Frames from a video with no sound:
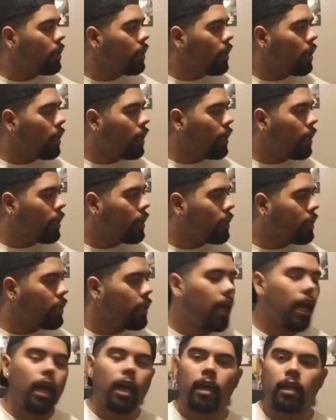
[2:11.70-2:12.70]
And
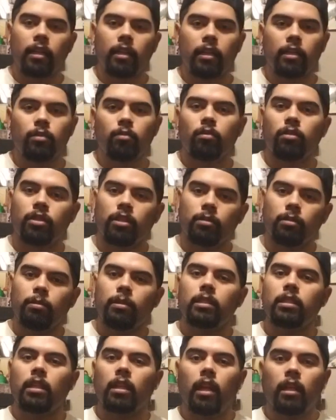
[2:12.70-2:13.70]
yeah, this one just
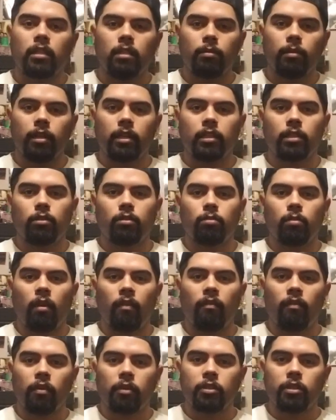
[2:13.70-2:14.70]
means a lot to me because it was my
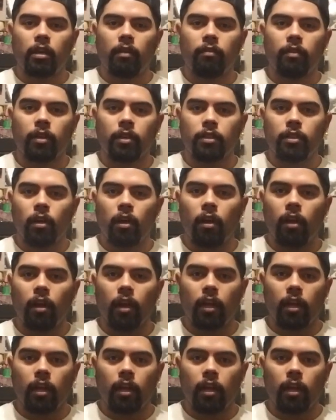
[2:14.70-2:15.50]
first ever guitar.